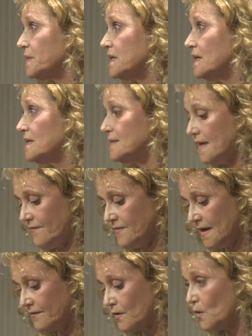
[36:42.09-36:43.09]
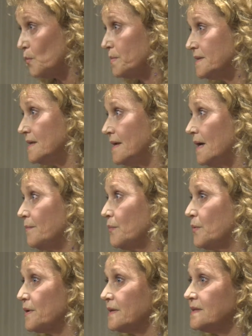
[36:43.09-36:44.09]
because I've never opened it
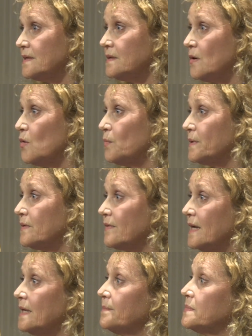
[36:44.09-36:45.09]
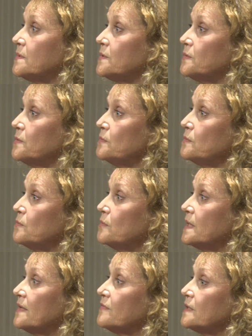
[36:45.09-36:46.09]
up where it didn't open right up to
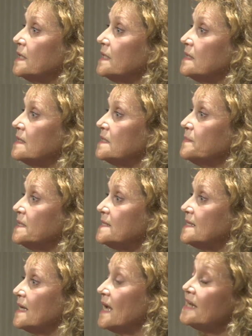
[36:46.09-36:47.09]
whatever needed to be said.